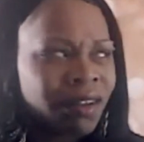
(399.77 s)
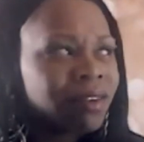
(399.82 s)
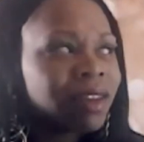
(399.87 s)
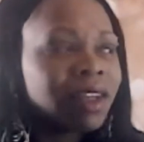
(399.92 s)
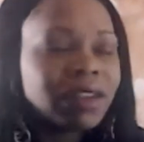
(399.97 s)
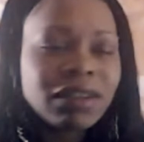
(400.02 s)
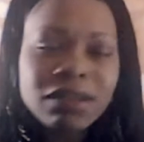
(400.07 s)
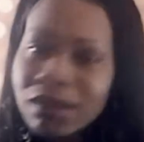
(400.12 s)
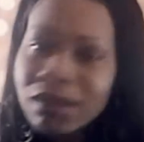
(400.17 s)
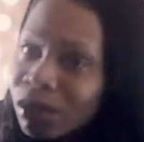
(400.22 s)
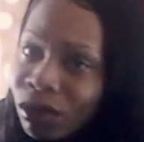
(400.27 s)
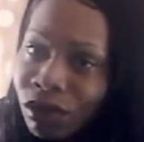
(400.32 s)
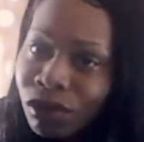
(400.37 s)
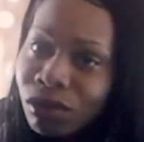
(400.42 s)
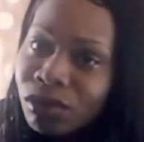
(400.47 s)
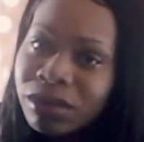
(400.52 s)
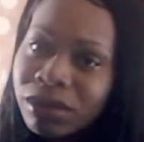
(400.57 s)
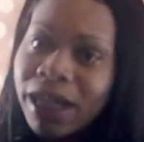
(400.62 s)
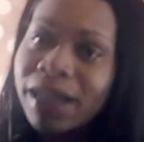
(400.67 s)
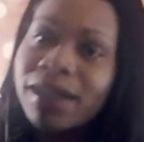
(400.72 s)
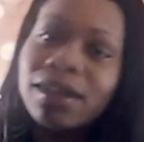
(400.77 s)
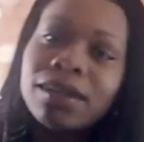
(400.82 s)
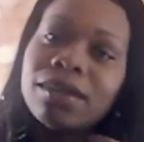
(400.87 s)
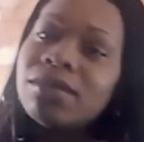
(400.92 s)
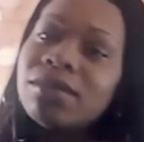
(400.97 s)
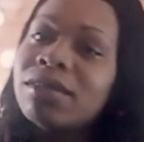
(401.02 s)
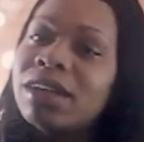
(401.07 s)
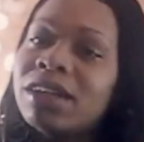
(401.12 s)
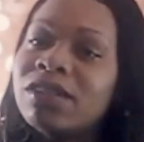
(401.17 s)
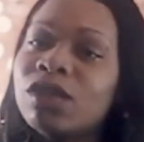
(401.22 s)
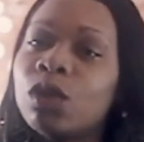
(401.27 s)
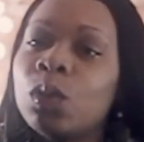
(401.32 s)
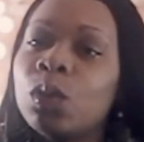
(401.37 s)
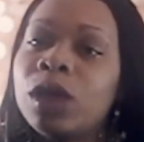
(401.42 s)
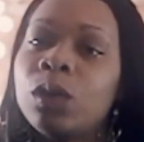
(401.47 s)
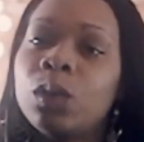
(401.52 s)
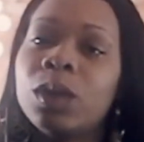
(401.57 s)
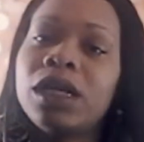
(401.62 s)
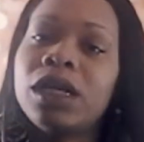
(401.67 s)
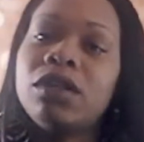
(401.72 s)
They just cute. Like, it's a
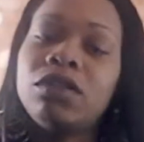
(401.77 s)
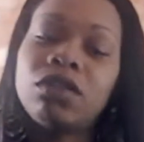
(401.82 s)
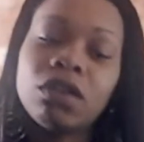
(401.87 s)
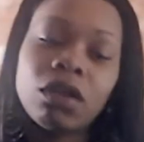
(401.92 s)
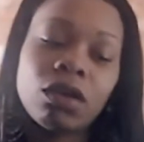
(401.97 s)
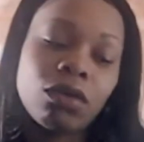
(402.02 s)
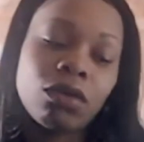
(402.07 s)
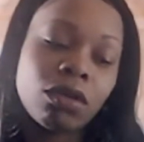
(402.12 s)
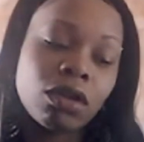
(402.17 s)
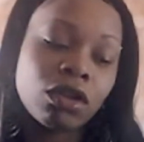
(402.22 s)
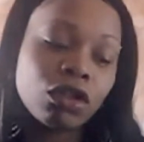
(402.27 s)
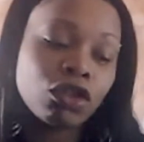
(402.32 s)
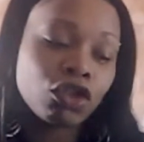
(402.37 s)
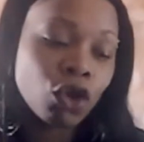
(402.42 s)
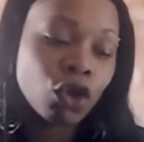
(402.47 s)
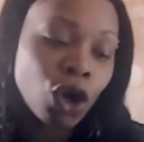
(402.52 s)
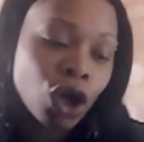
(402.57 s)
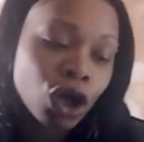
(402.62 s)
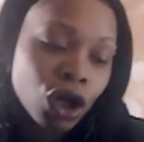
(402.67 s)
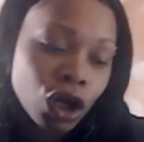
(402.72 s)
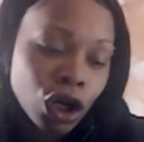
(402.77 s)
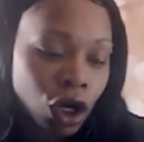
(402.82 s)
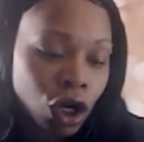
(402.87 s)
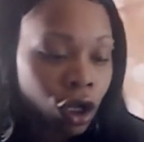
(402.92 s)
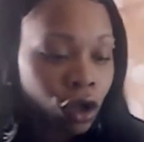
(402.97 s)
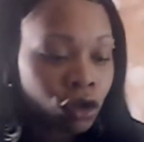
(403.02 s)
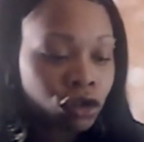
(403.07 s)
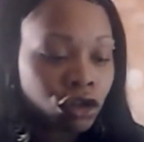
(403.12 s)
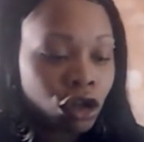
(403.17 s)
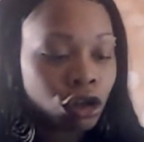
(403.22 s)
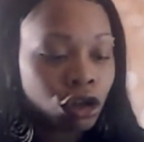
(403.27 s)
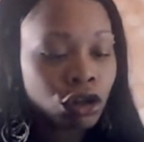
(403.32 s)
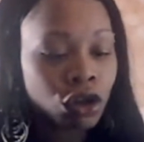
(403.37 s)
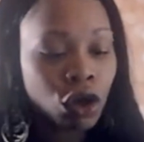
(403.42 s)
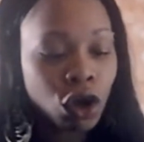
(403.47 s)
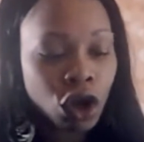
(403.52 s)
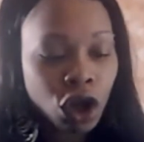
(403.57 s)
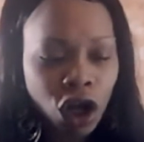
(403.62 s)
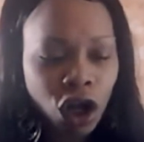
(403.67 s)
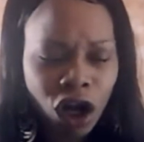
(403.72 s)
win-win. So, tall girls,
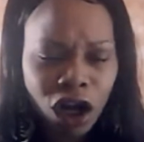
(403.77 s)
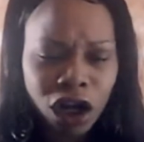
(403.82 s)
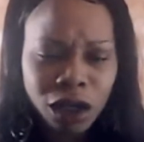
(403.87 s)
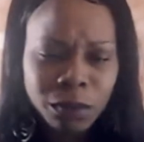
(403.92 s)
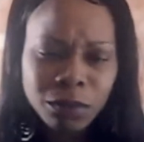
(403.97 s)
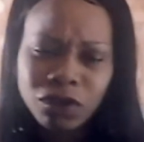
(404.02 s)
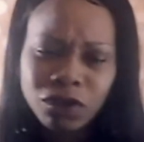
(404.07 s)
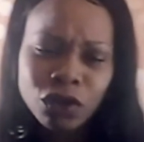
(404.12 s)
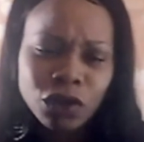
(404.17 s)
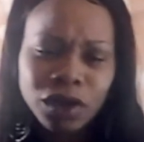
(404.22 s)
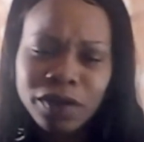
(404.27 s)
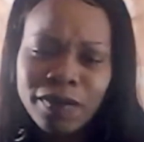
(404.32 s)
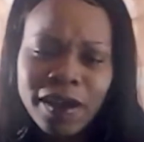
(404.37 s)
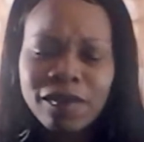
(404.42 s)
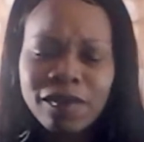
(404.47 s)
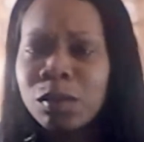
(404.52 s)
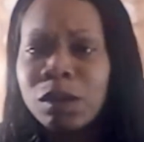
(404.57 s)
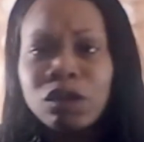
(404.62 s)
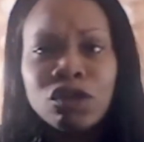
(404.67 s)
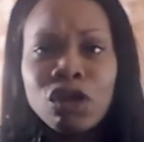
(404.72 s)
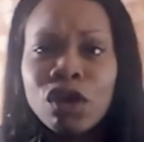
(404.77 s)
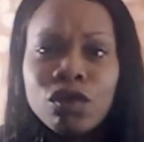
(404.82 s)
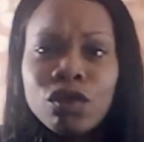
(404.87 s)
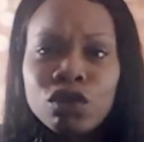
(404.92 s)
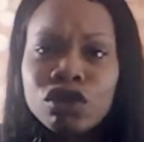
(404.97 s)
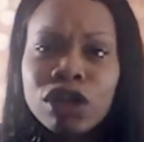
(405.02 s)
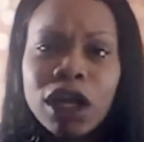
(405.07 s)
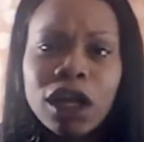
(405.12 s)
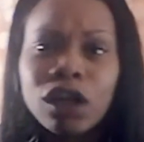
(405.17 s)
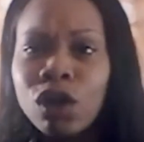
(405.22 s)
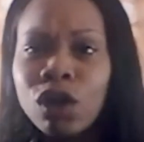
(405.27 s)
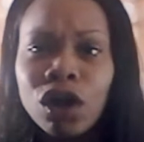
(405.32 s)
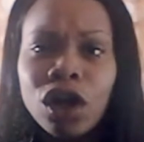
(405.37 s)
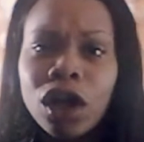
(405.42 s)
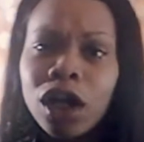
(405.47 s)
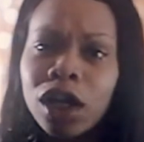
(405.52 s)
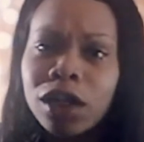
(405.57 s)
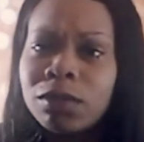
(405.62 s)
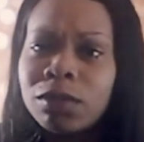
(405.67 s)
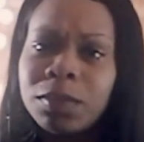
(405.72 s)
long arms. You don't even have to be tall if you just got long
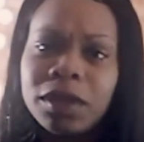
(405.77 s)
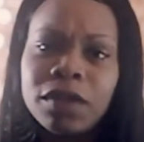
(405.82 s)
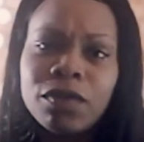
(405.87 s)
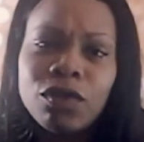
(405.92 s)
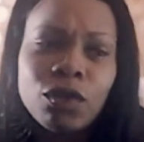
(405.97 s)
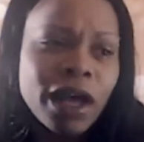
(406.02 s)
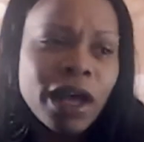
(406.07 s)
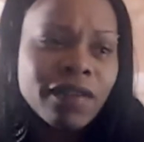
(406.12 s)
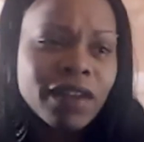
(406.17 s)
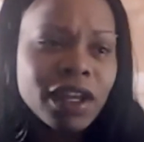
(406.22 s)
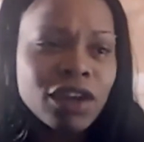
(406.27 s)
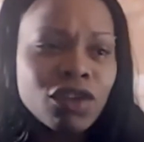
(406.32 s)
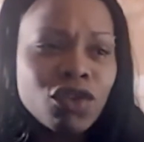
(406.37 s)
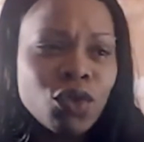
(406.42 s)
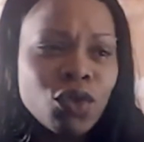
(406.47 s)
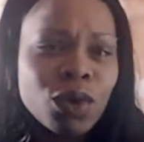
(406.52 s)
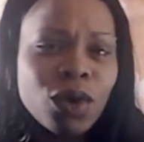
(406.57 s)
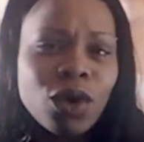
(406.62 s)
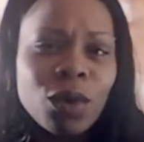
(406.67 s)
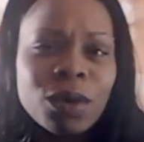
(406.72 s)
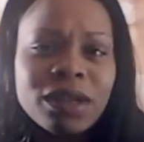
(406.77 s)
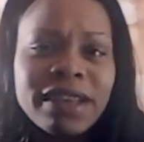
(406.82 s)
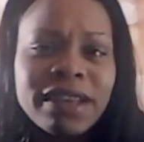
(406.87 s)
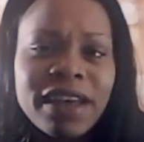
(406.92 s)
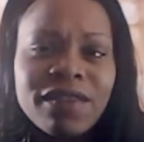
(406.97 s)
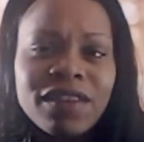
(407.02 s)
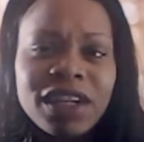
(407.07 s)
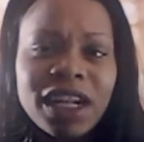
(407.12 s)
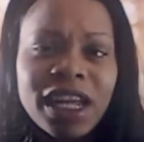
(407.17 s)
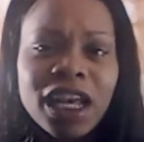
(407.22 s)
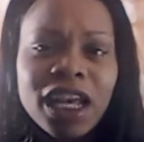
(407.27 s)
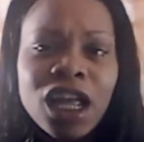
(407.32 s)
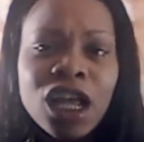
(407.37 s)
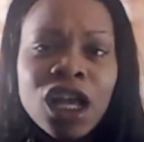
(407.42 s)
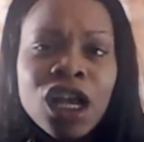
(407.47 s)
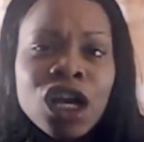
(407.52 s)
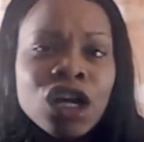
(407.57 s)
arms. But if you have an issue with always having like